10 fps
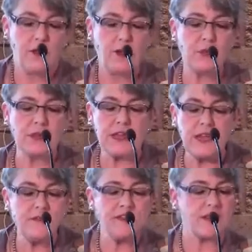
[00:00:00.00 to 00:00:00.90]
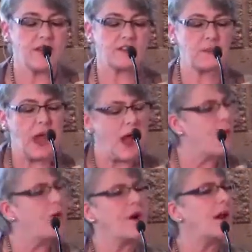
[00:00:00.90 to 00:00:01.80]
who believed in its
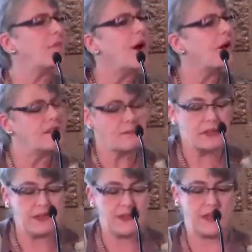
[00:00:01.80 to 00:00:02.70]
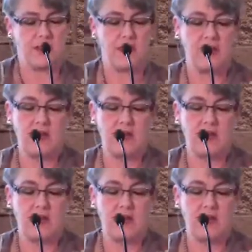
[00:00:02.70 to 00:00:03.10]
power and possibility,